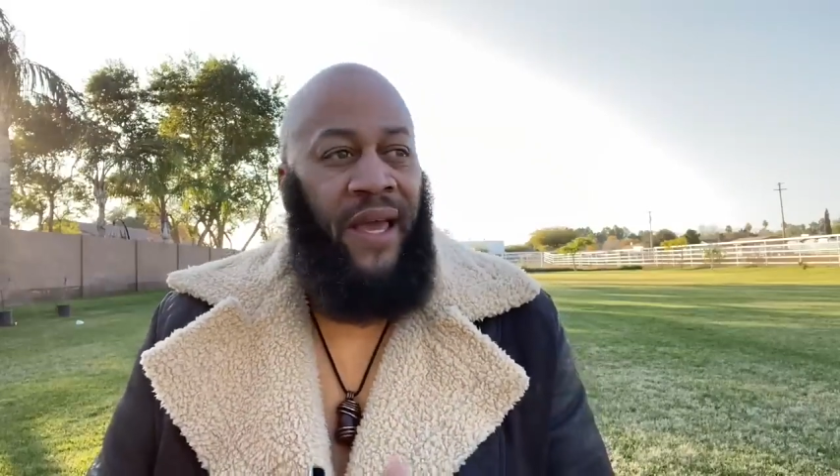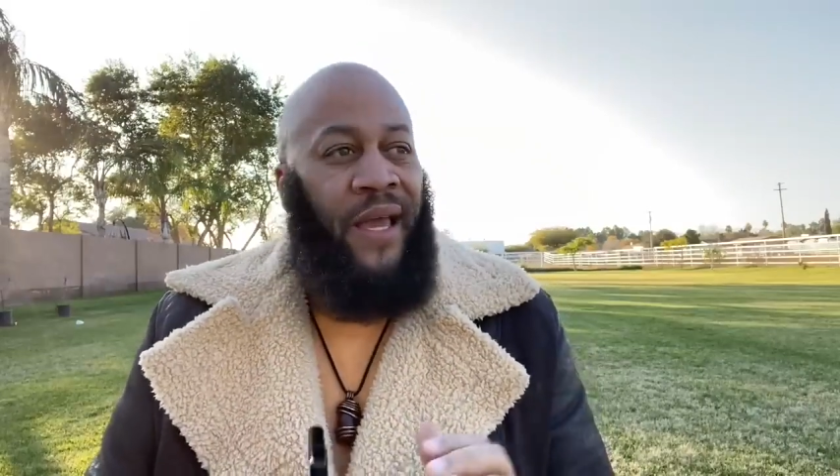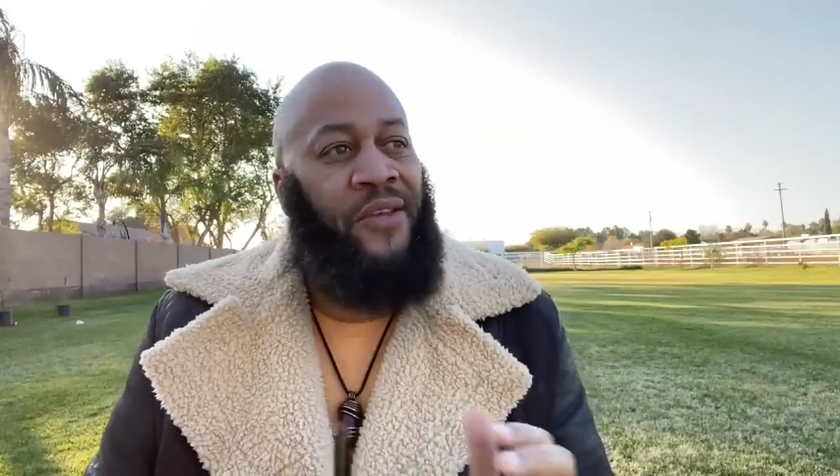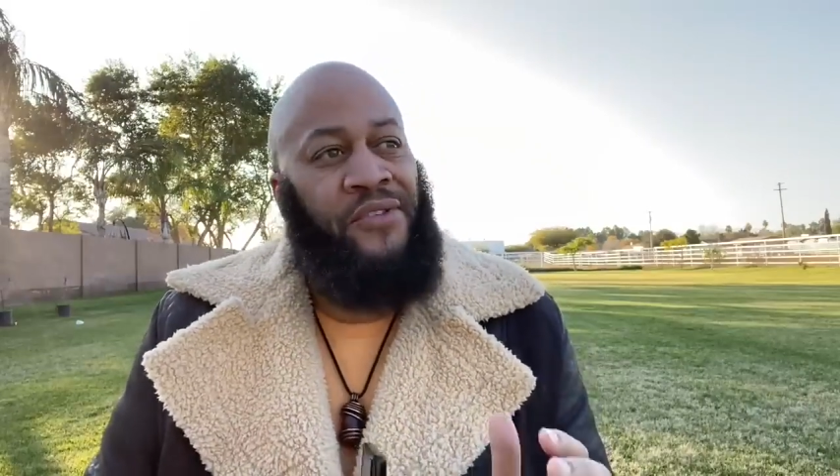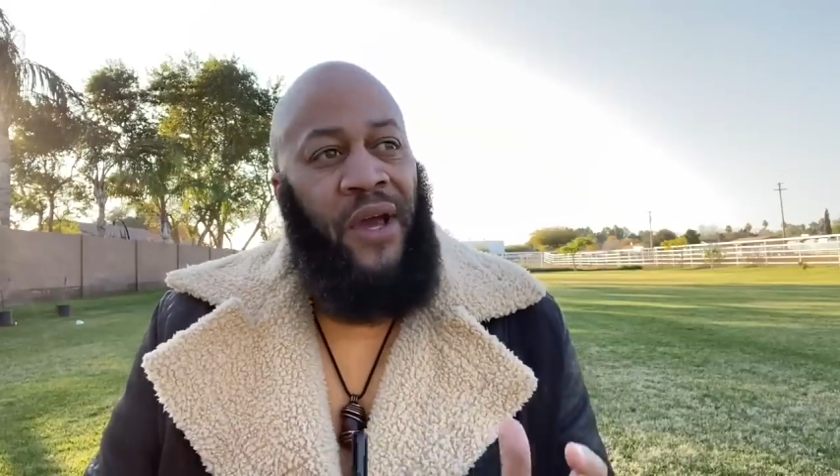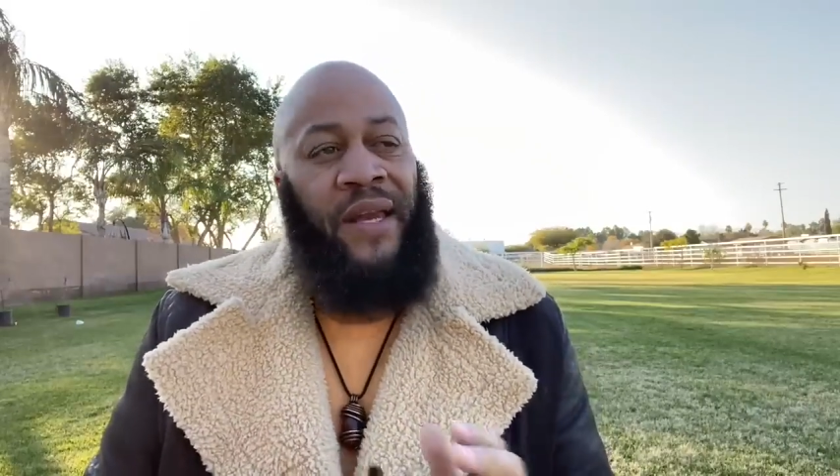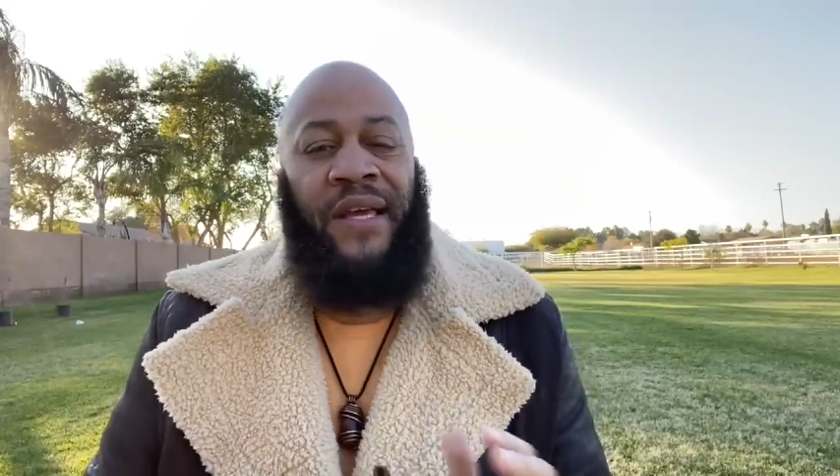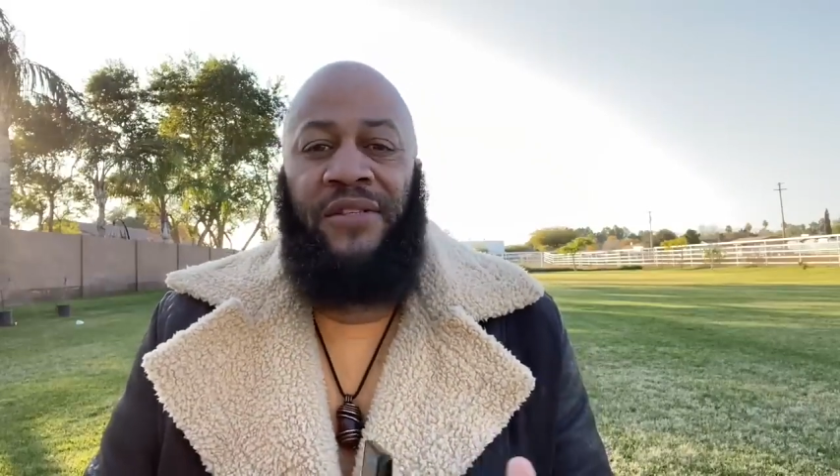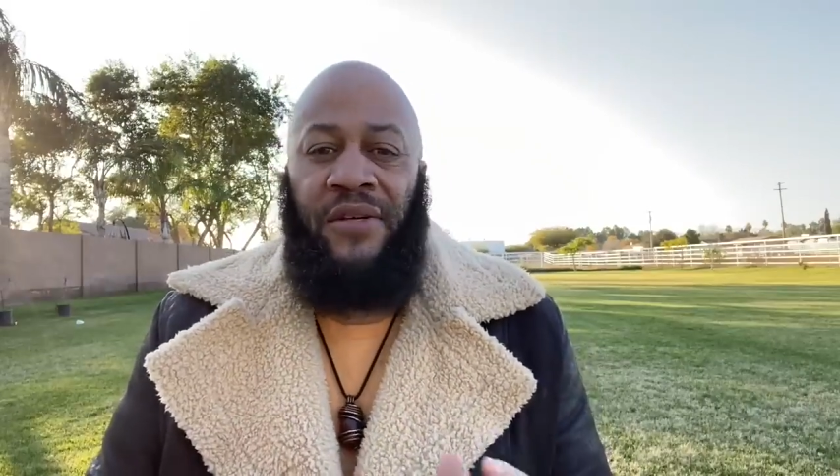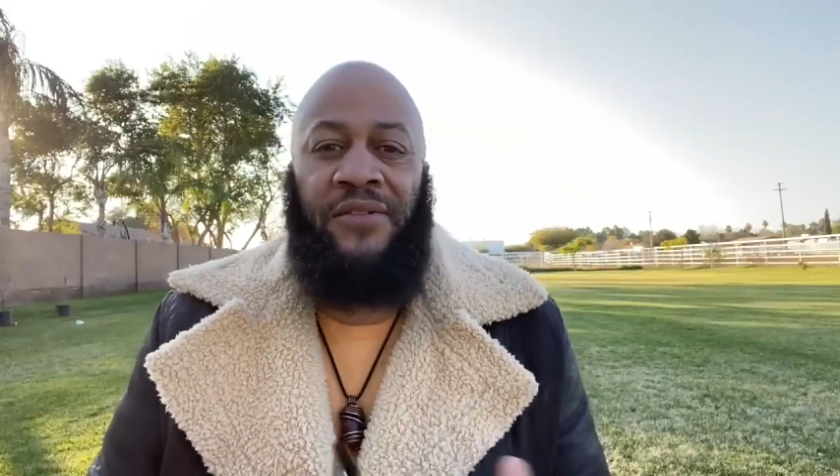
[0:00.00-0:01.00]
and you're trying to
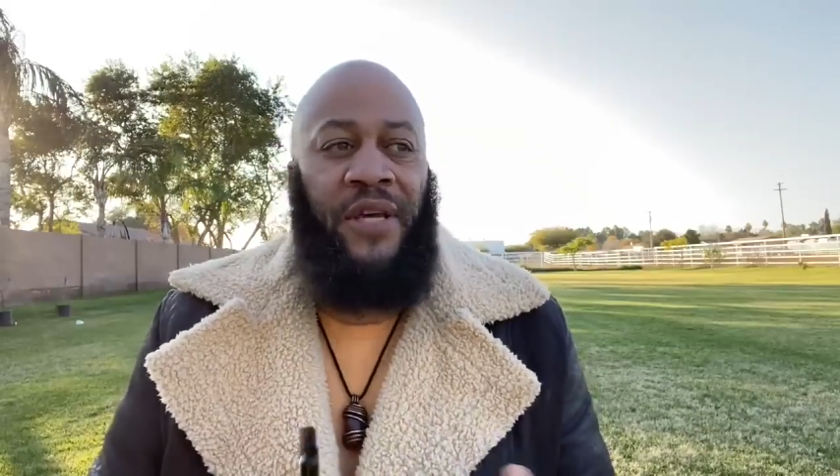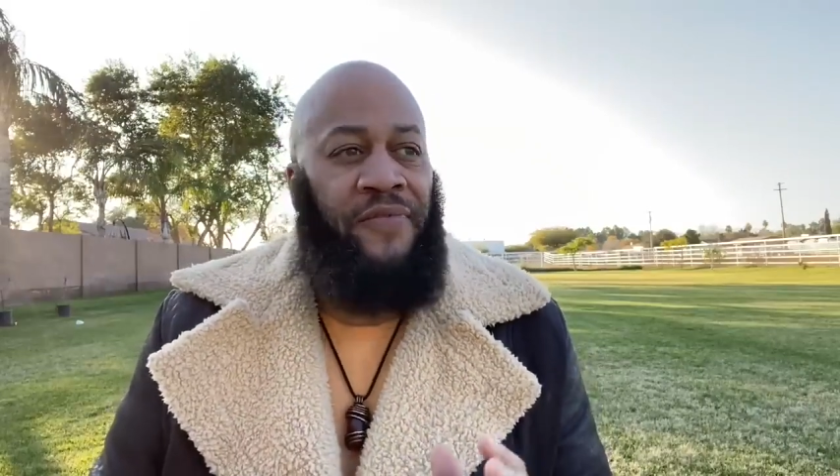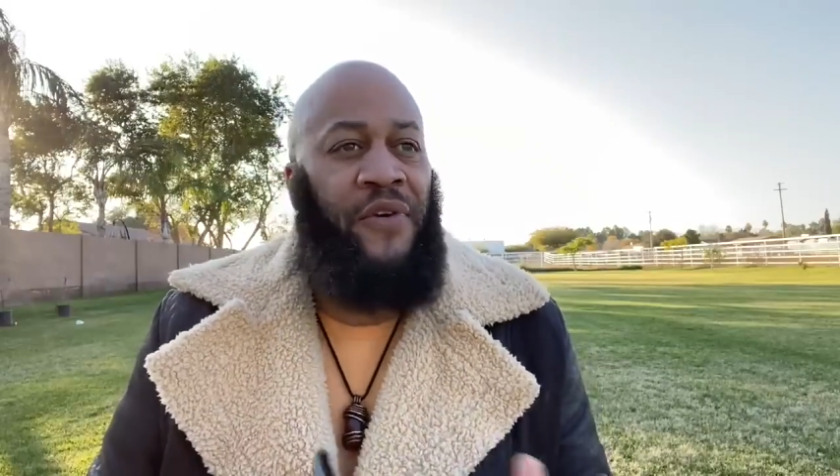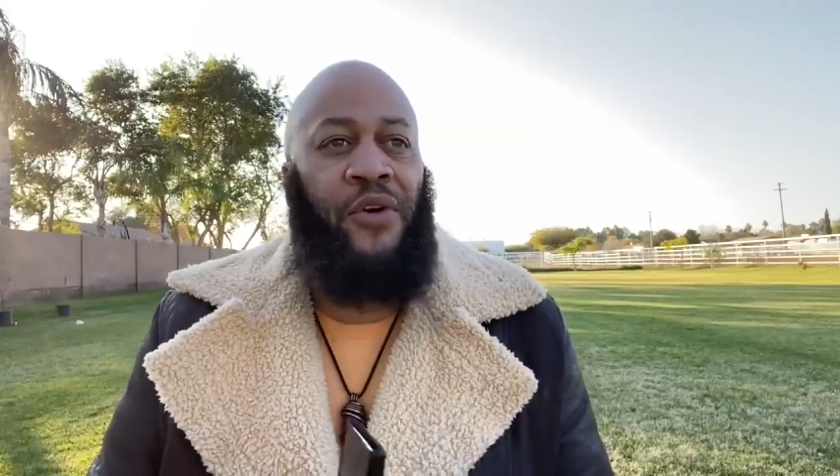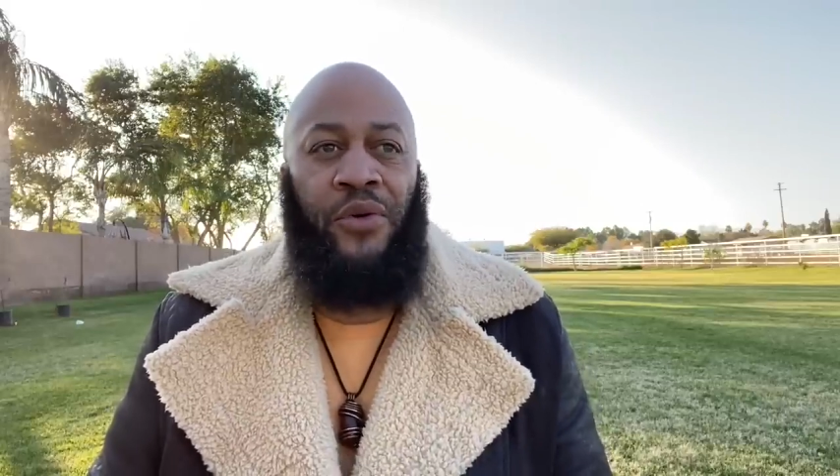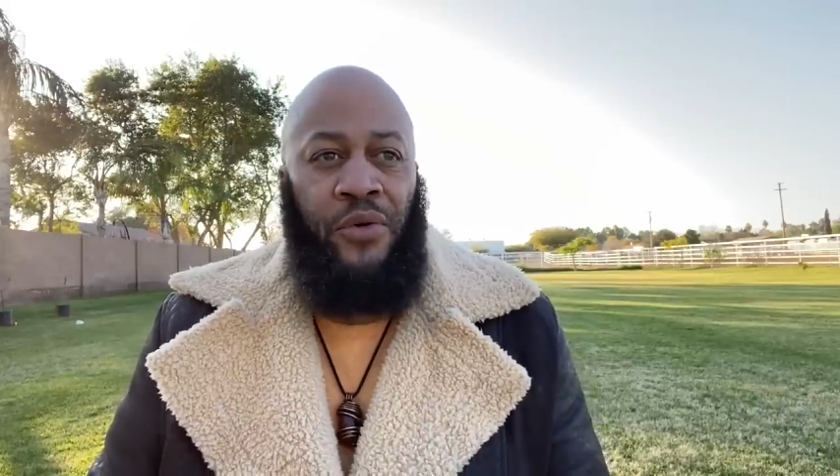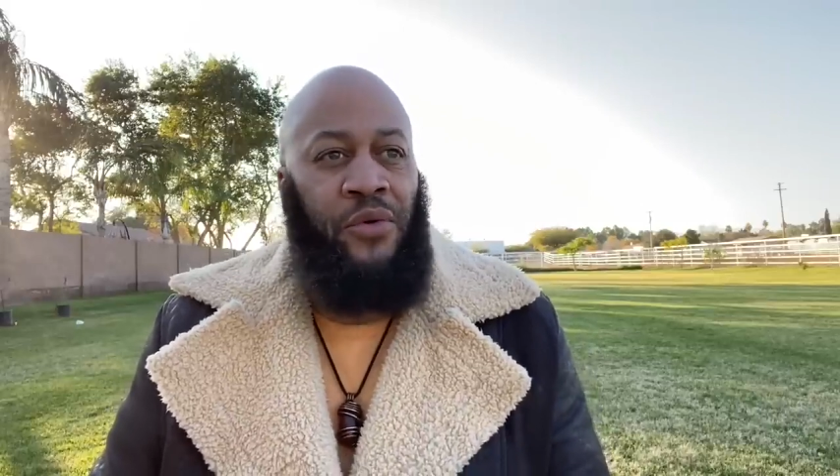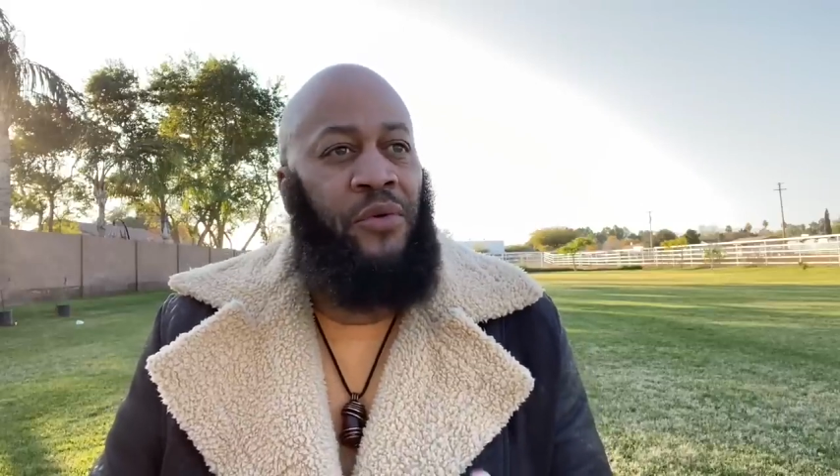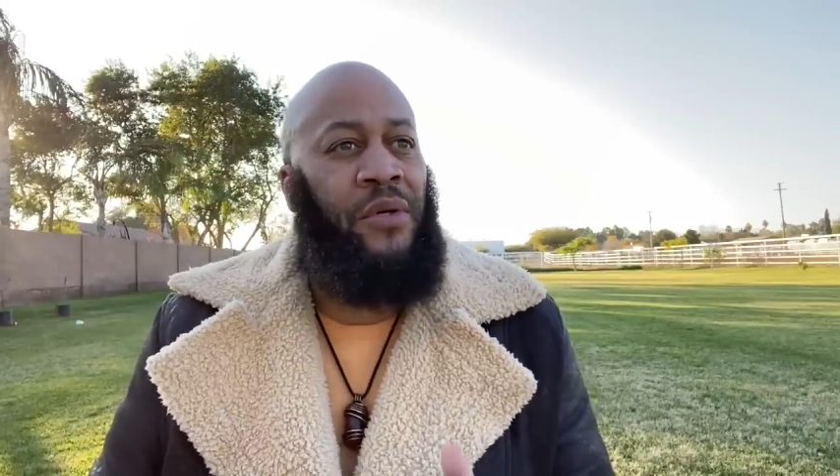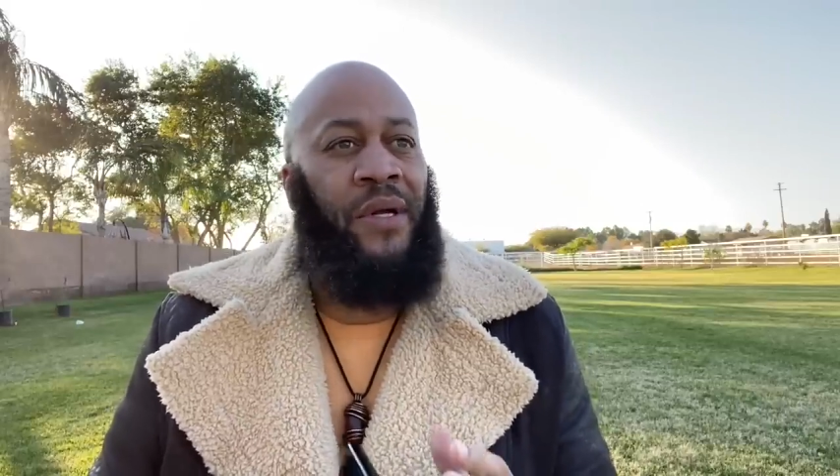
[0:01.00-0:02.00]
get yourself a
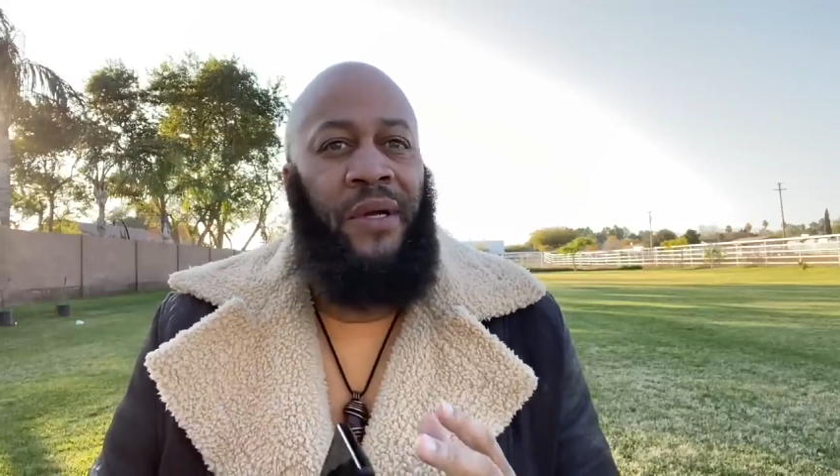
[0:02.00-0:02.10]
cool,